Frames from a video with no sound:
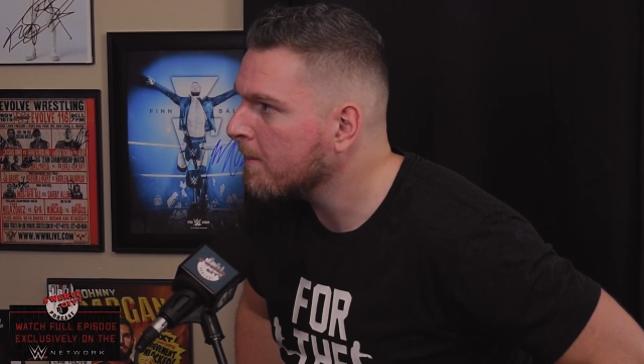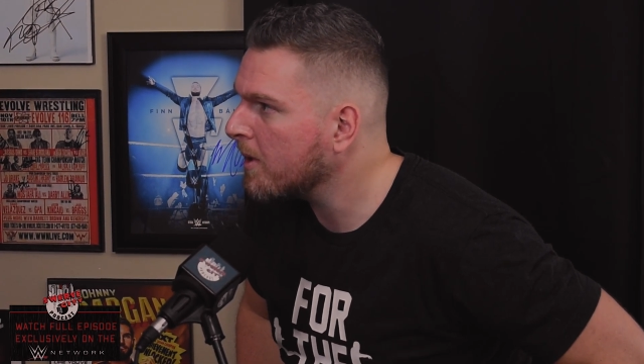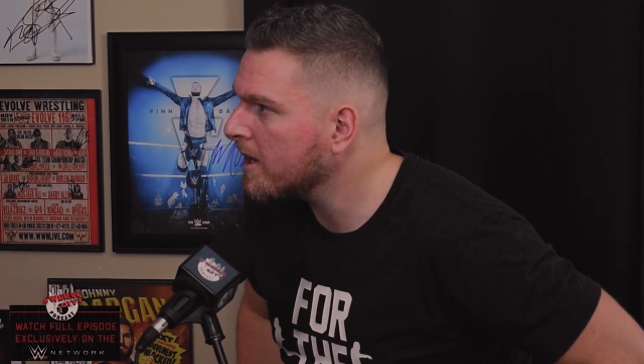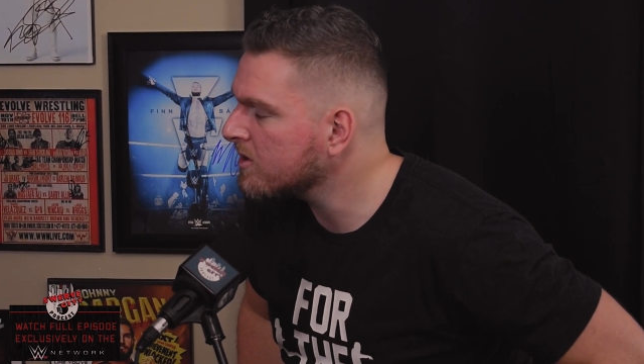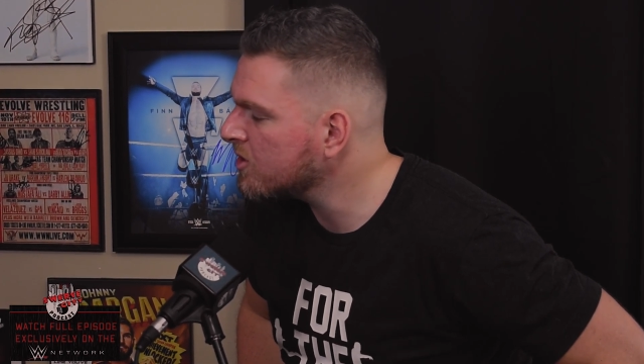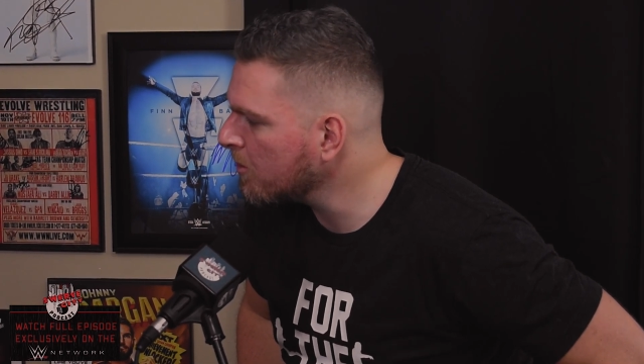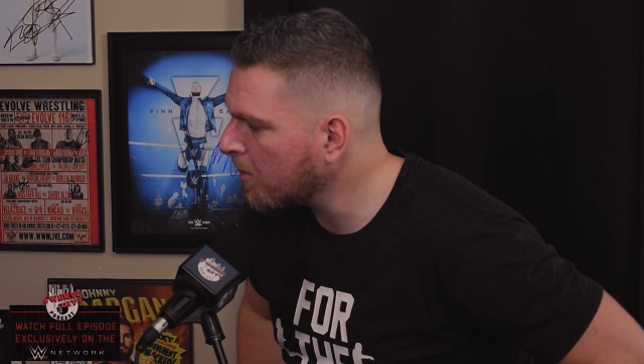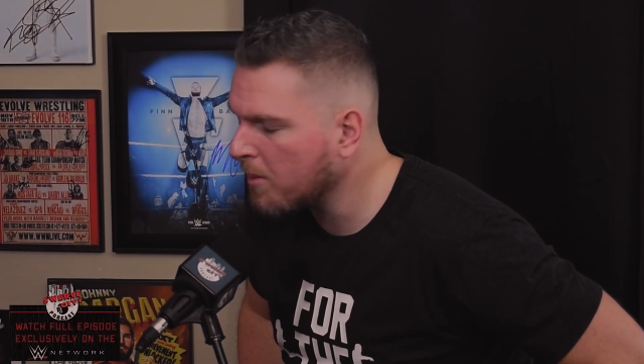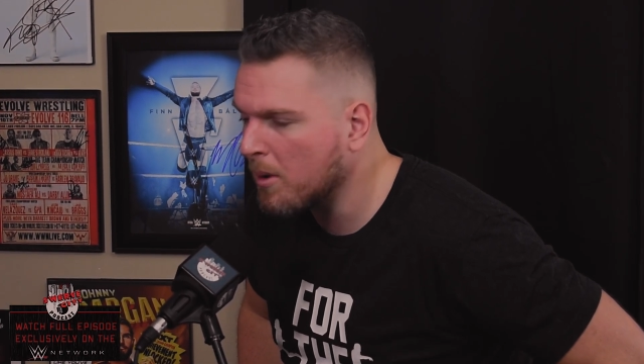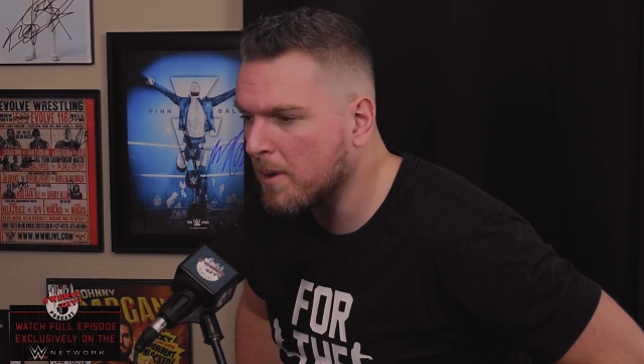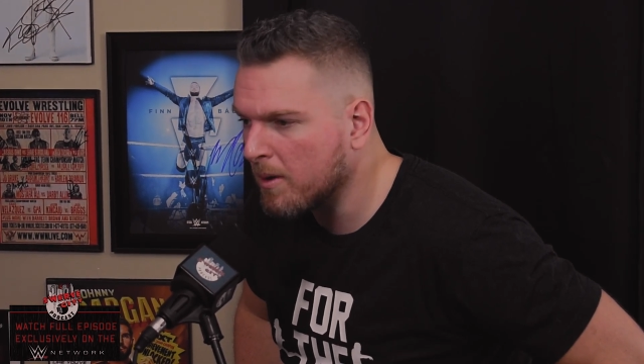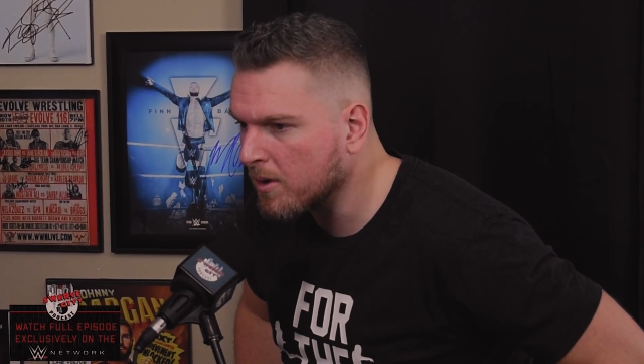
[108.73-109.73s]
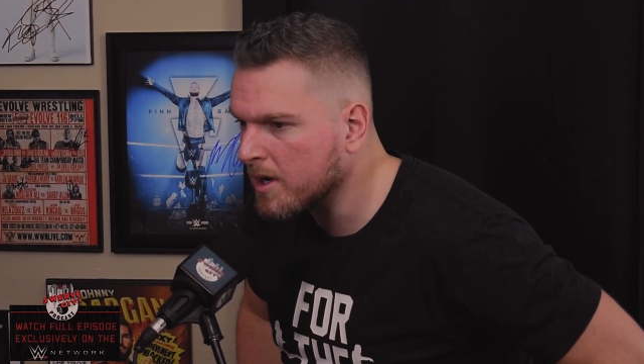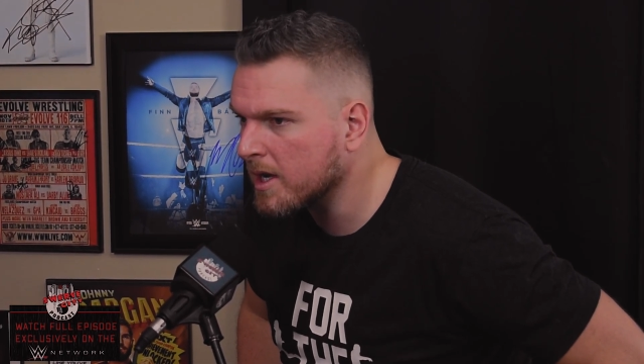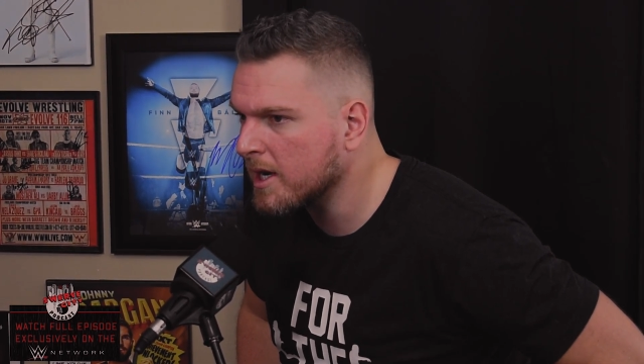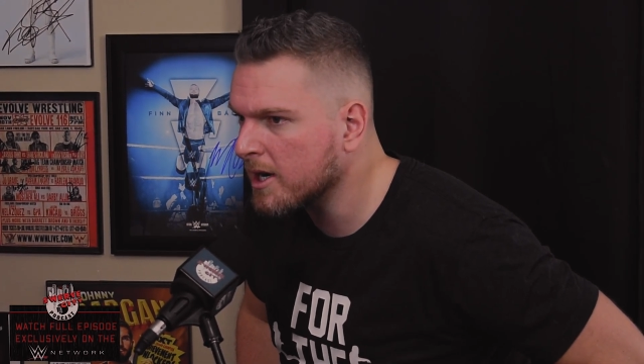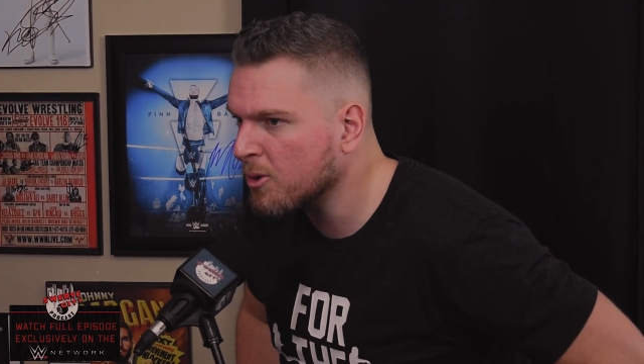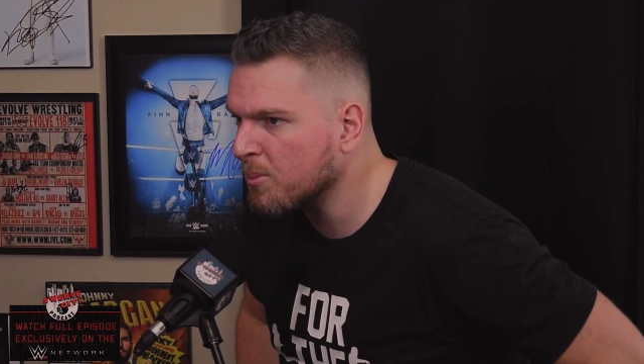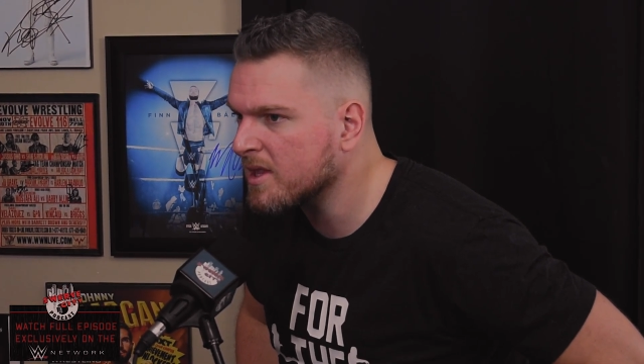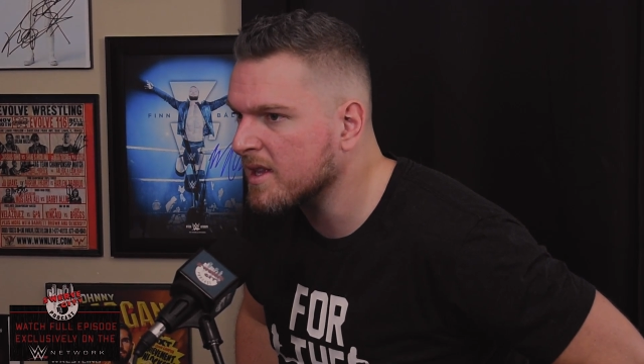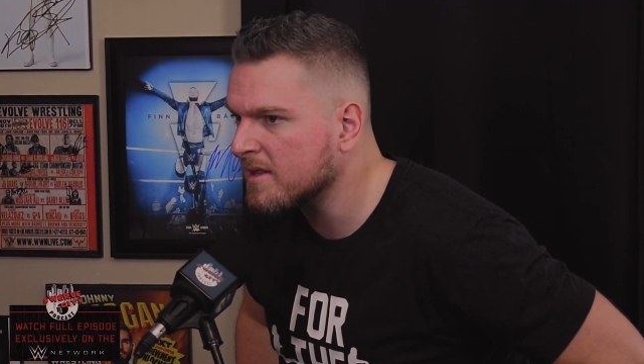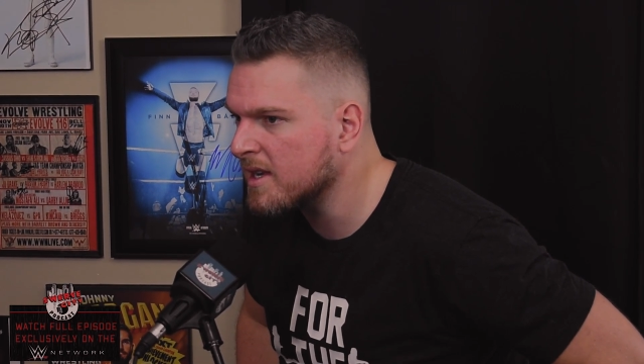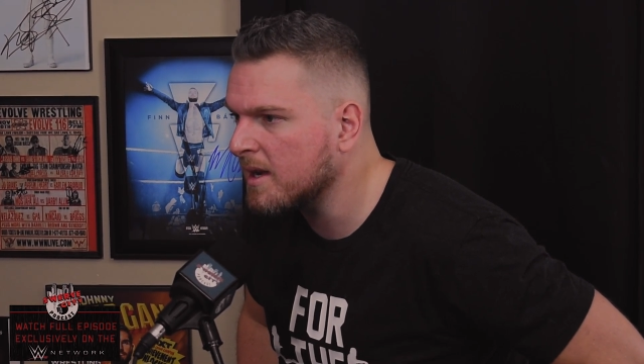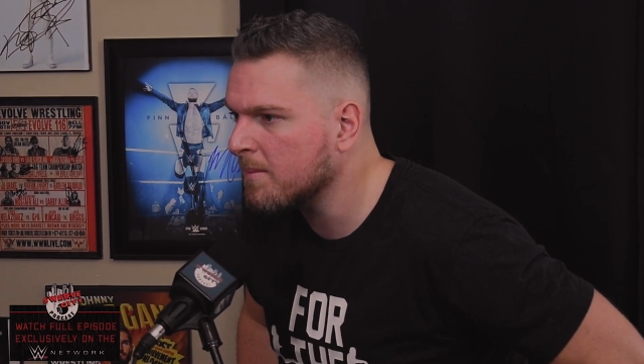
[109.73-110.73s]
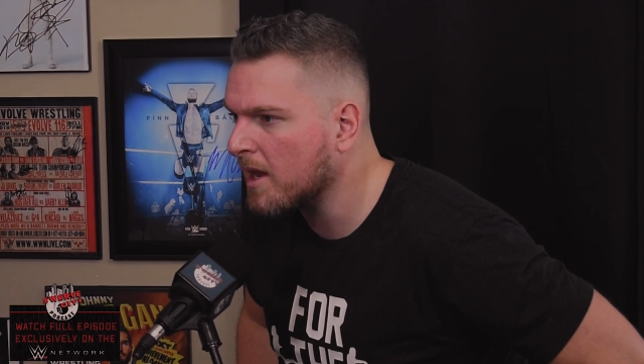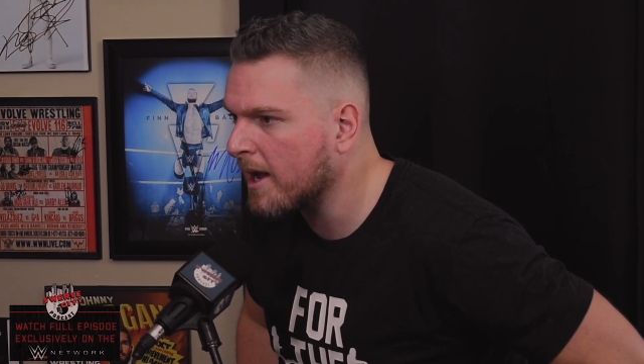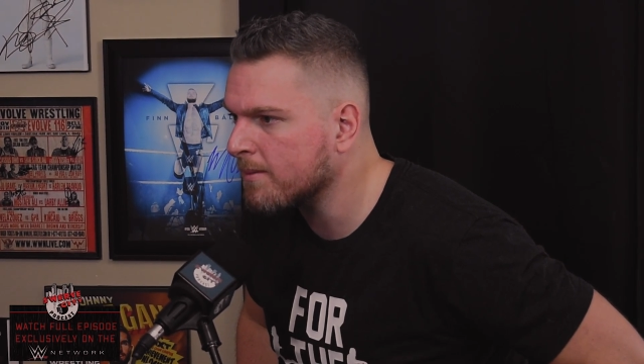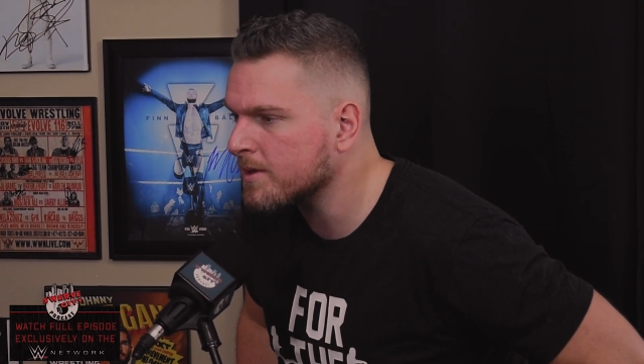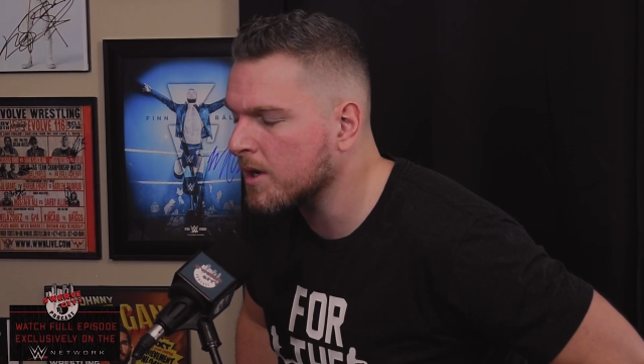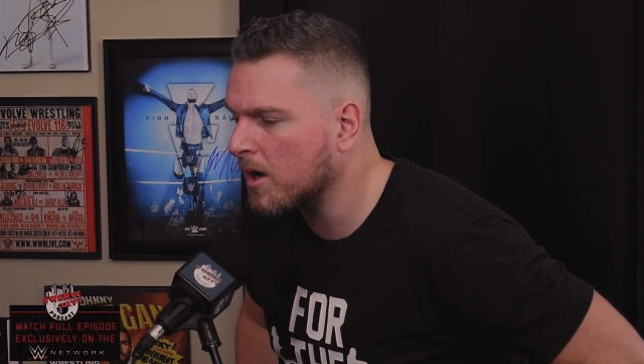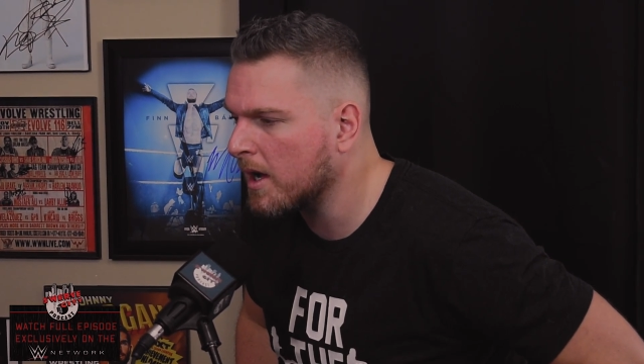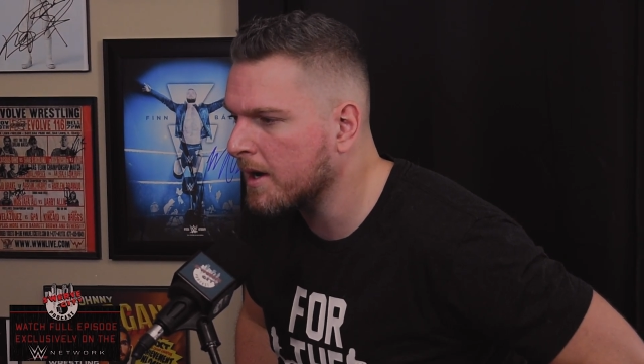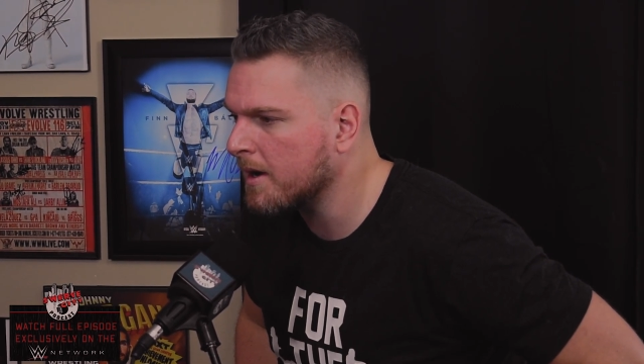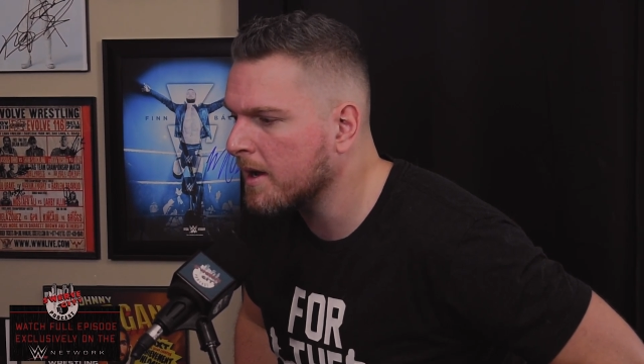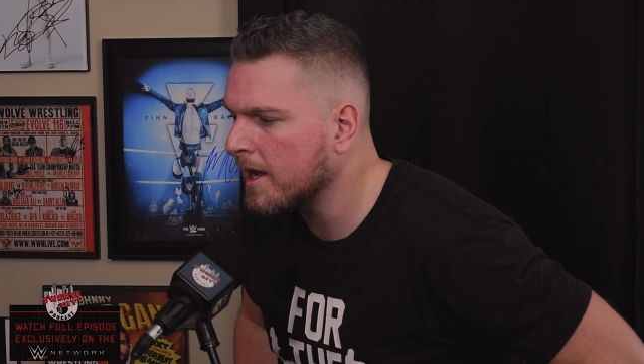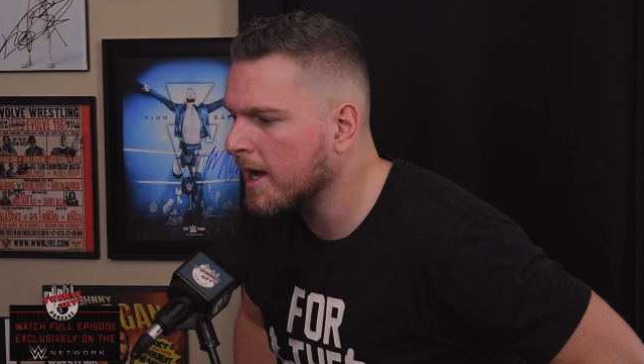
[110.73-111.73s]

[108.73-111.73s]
Played in a Super Bowl my rookie year, but the team that I was on